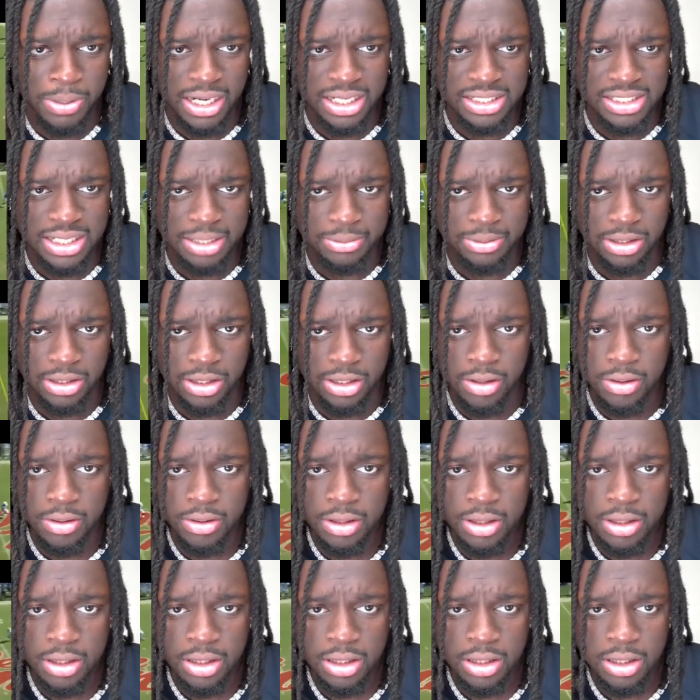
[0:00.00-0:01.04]
he snaps
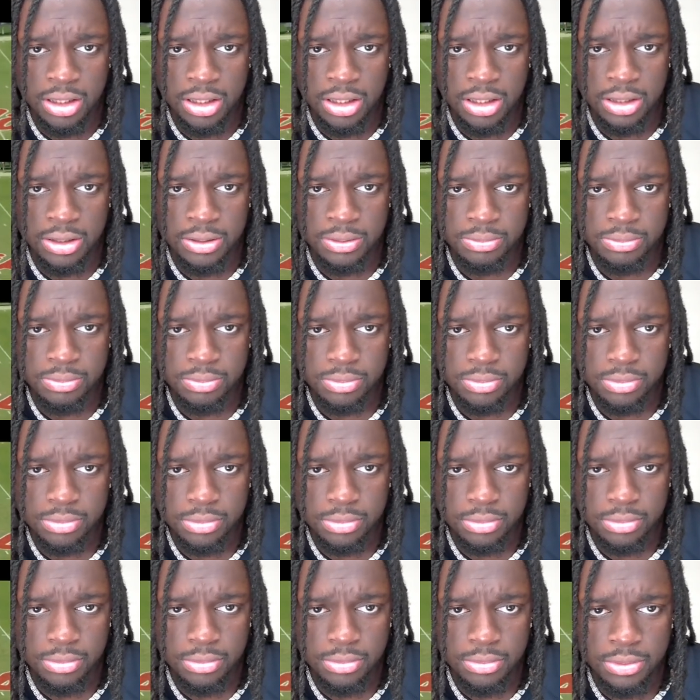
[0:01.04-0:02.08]
it right to Dart.
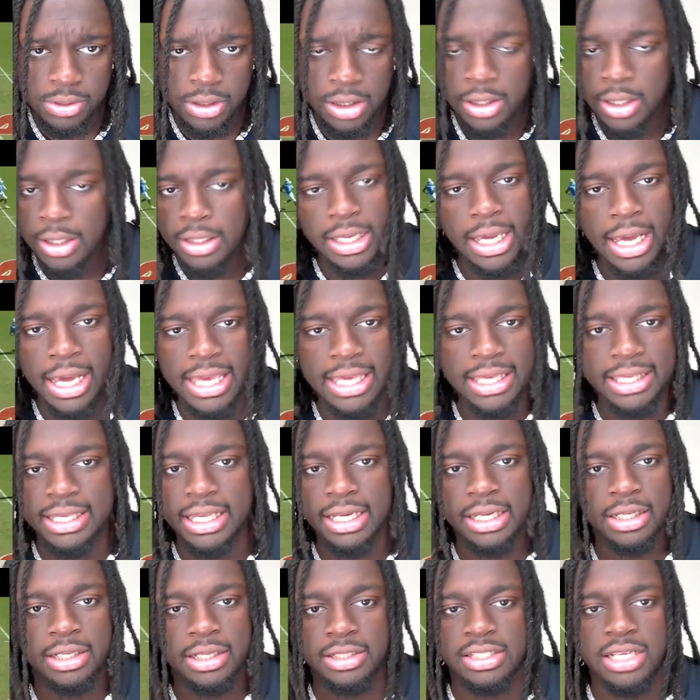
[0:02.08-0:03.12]
Dart's on target, yeah,
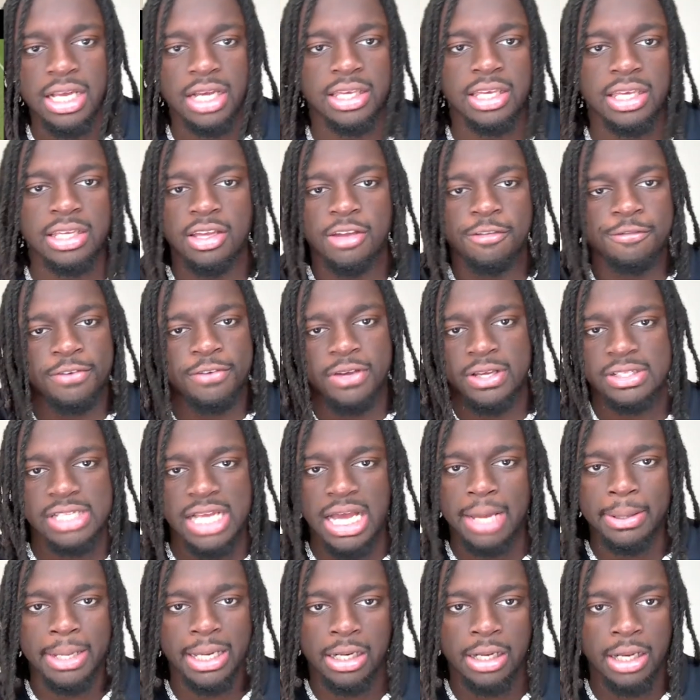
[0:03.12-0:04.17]
first down. Defense.
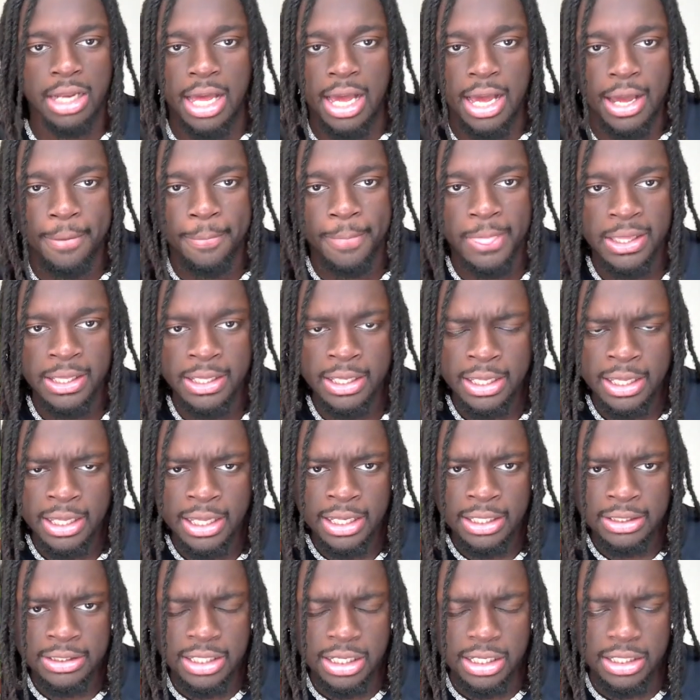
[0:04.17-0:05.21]
I'm not gonna lie.
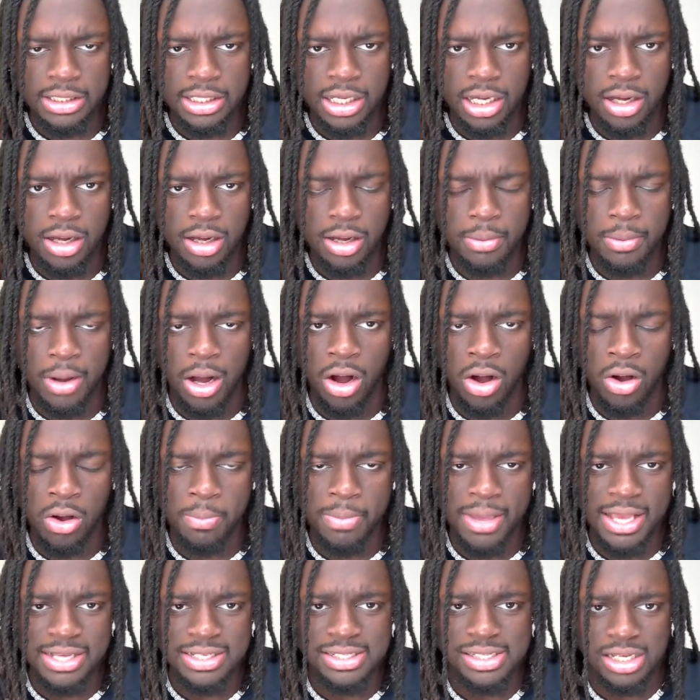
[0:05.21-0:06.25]
Michael the, Trigg, um,
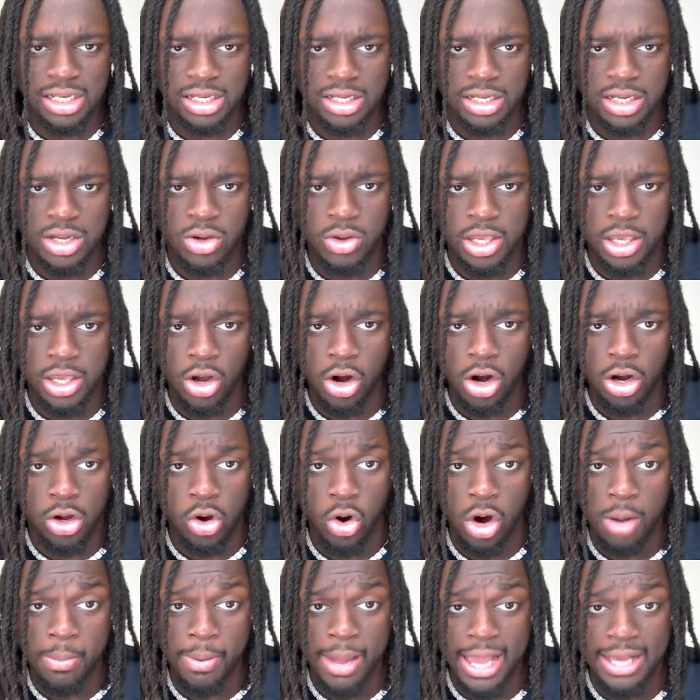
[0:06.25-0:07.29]
Miss, the tight end.
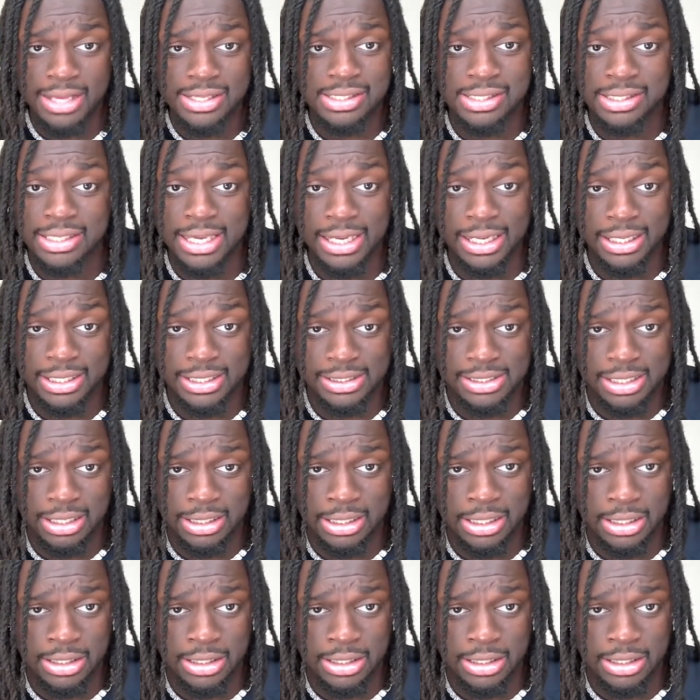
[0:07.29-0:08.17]
quarterback is defense,